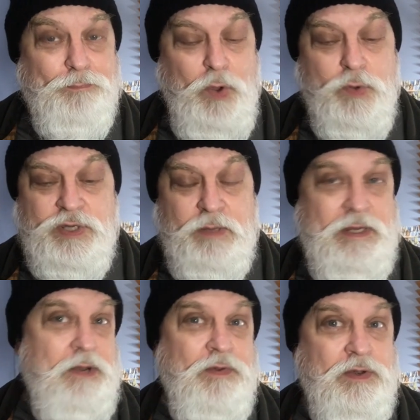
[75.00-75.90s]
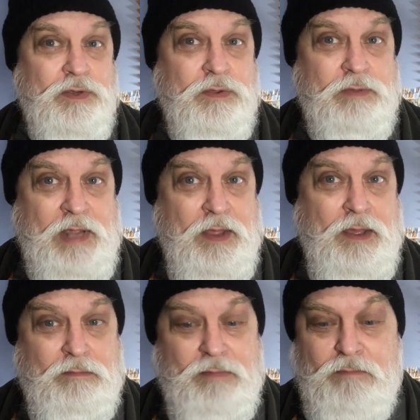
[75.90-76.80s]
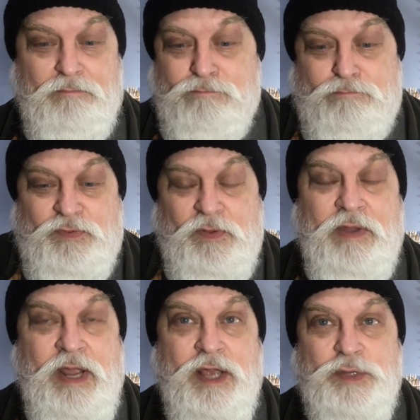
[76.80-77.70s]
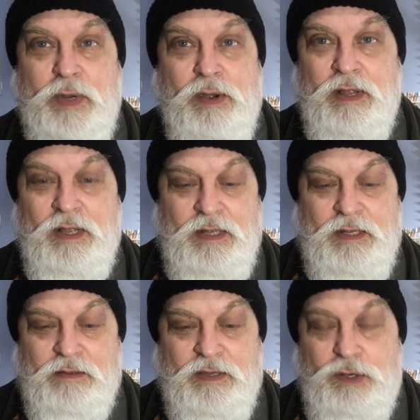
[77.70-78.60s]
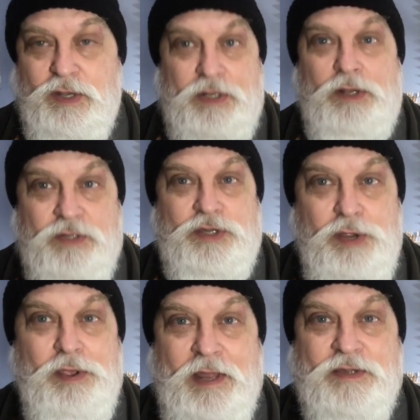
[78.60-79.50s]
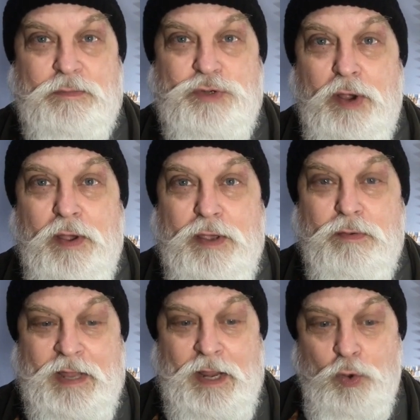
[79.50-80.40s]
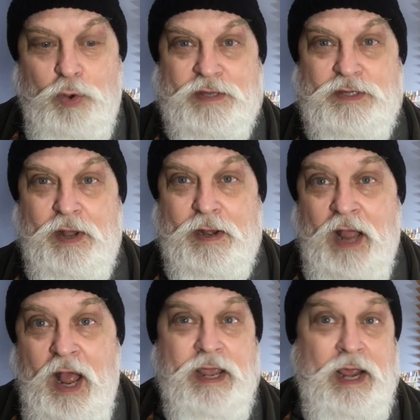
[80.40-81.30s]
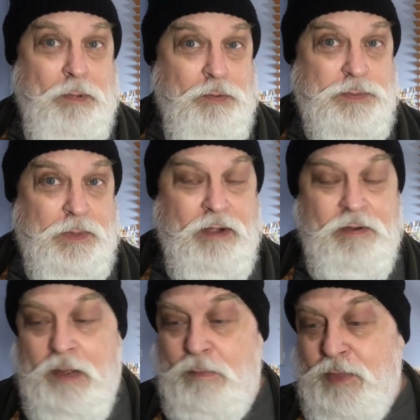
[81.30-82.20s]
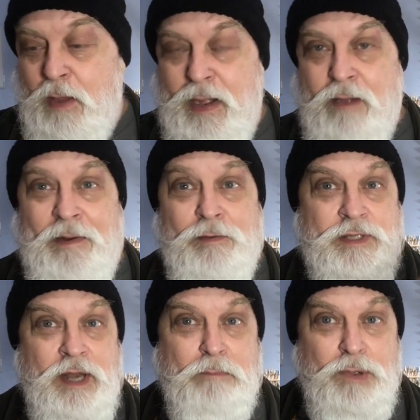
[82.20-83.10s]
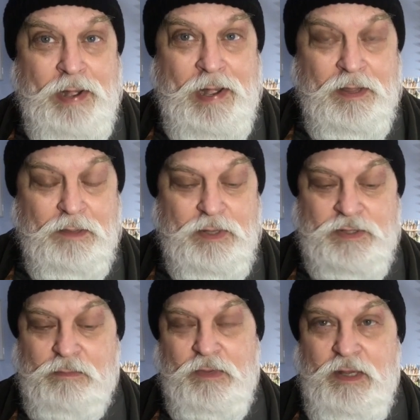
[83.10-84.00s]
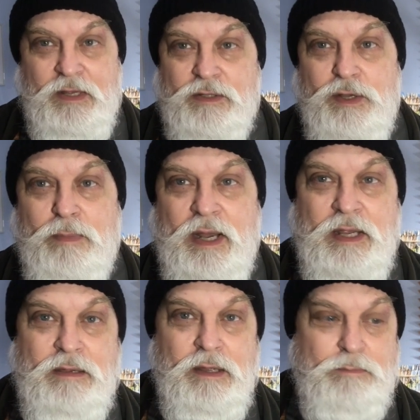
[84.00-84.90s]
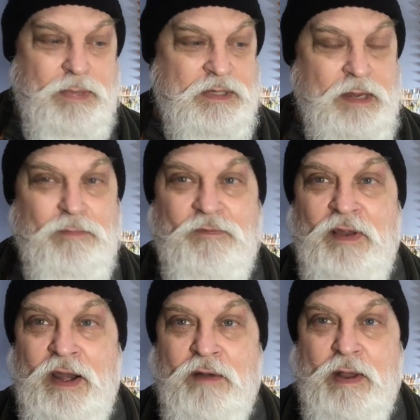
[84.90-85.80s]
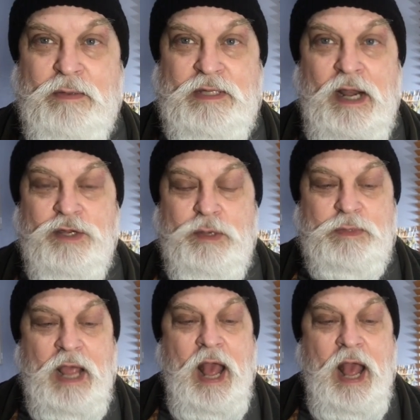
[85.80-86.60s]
which is going to be different to the other sort of videos where there's lots and lots of new kits I'm showing you and you're getting all excited. You're going to build this one, Harry, you're going to build that one, Harry. And of course I don't build any of them because I'm too bloody busy fiddling around with sailing ships.